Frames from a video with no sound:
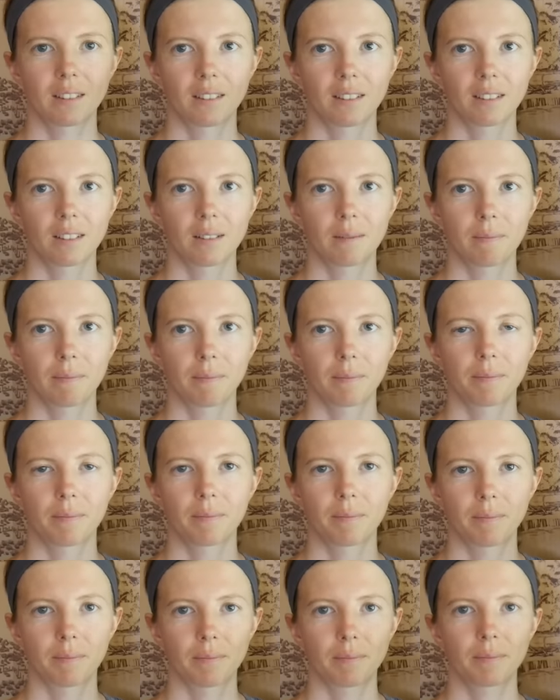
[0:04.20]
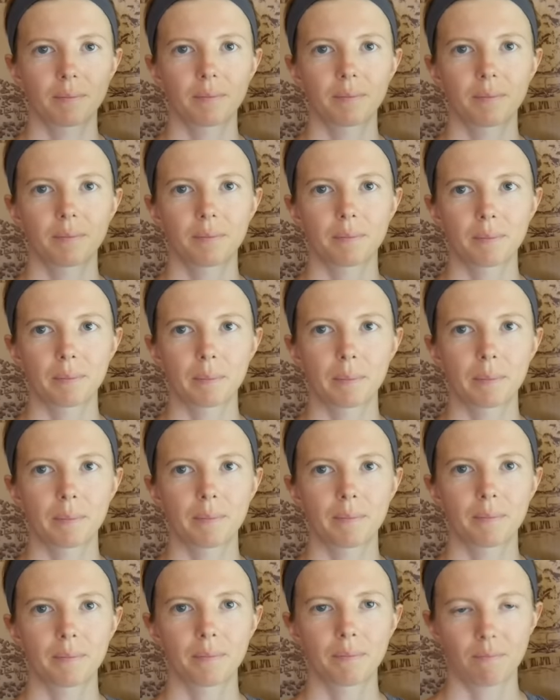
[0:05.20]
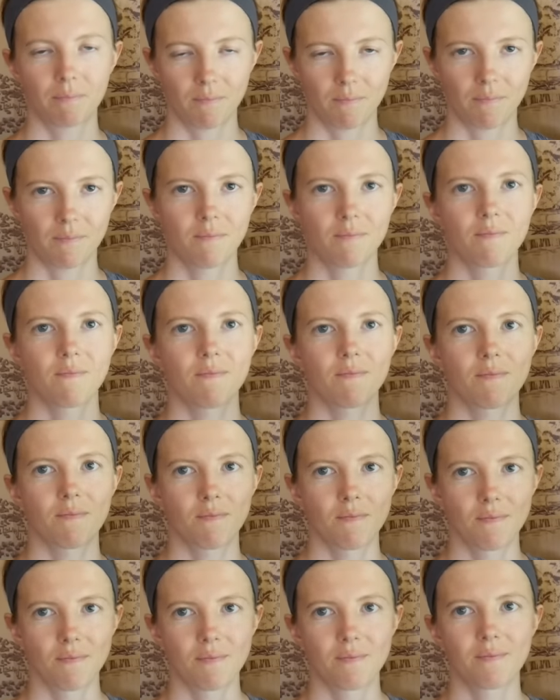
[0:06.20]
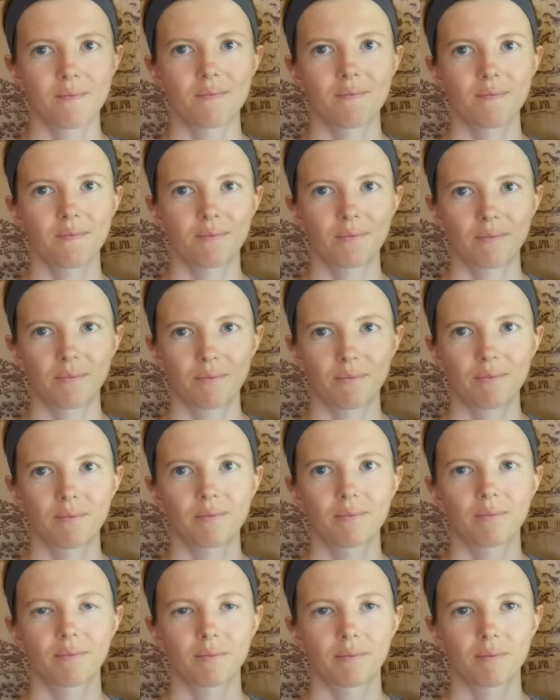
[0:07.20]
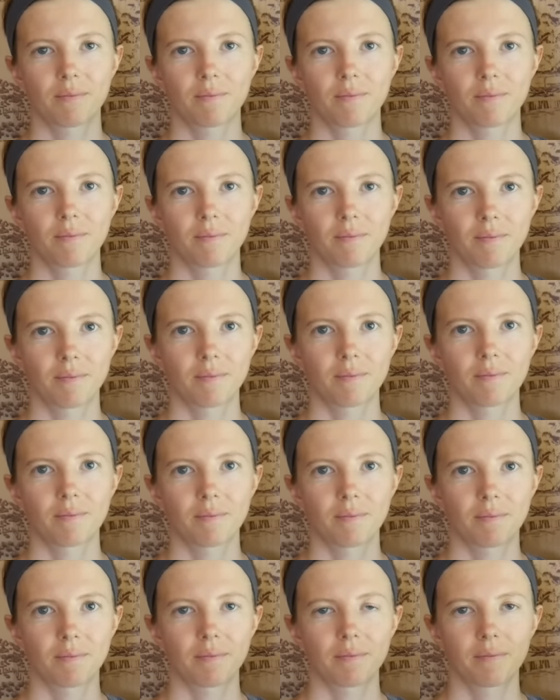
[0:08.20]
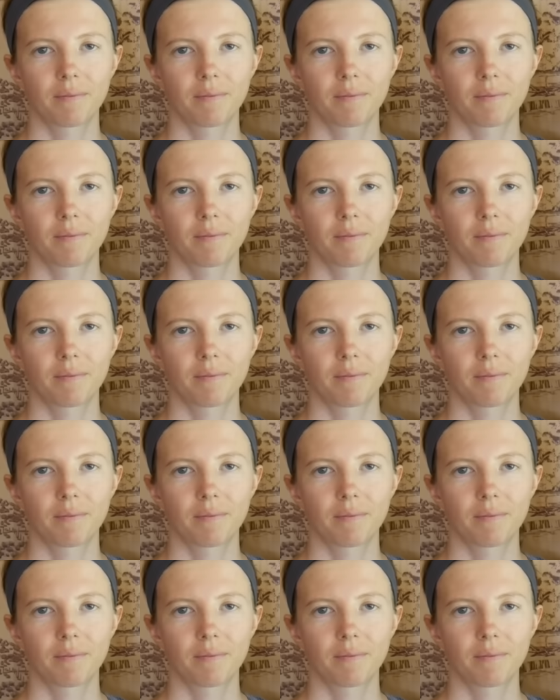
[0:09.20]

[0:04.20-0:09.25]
No words are spoken by the person on screen.